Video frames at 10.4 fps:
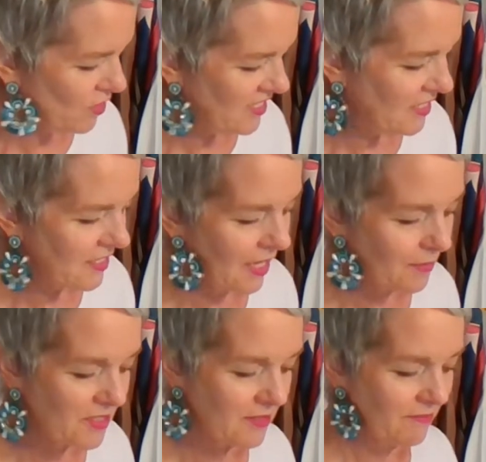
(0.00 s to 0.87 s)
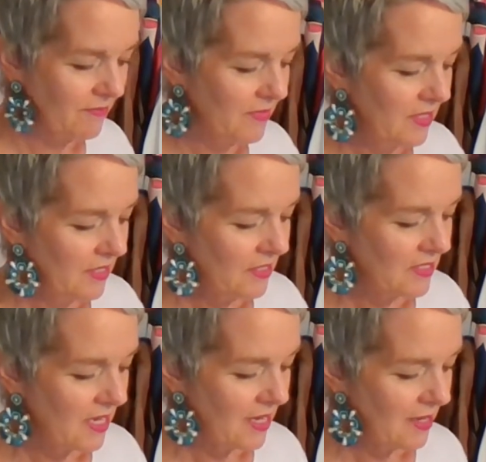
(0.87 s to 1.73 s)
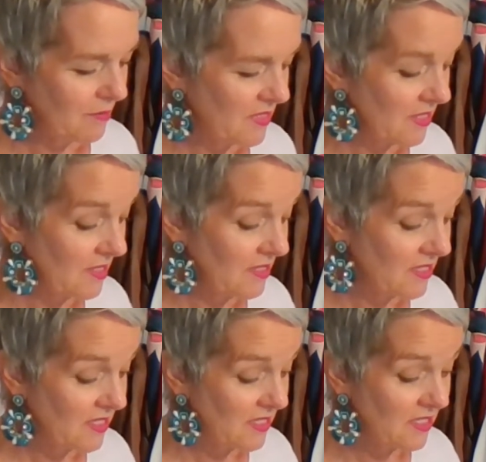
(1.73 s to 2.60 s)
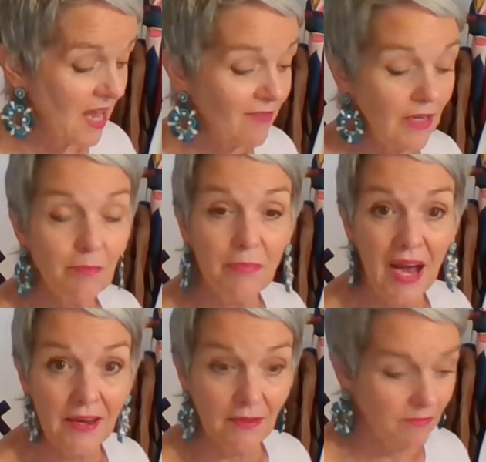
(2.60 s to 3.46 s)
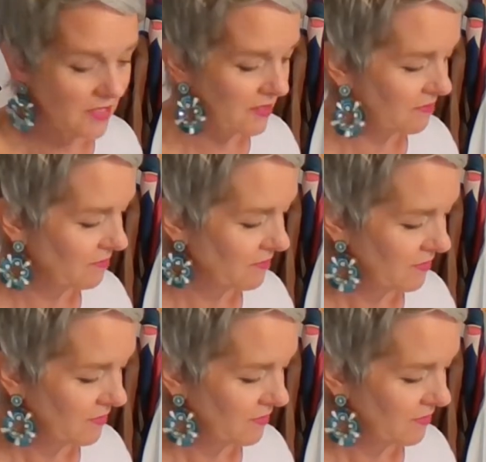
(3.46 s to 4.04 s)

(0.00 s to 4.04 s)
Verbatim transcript: fourteen tops times seven bottoms,